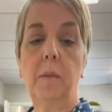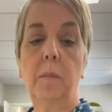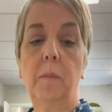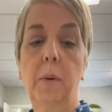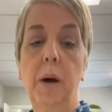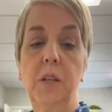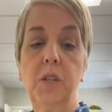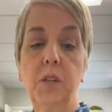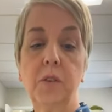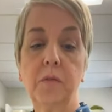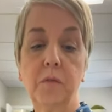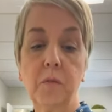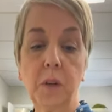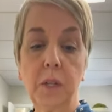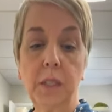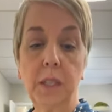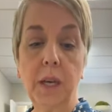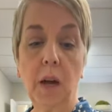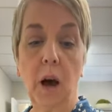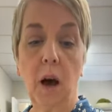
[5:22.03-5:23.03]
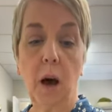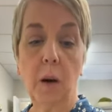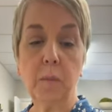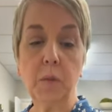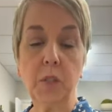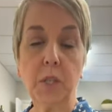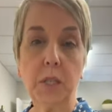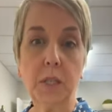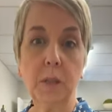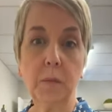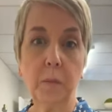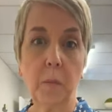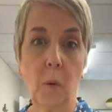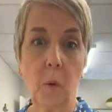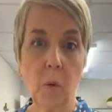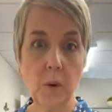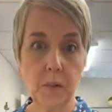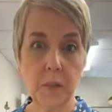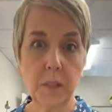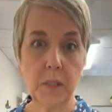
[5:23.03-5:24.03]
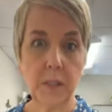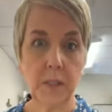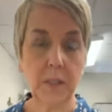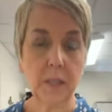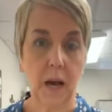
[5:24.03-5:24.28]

budget-friendly options, porcelain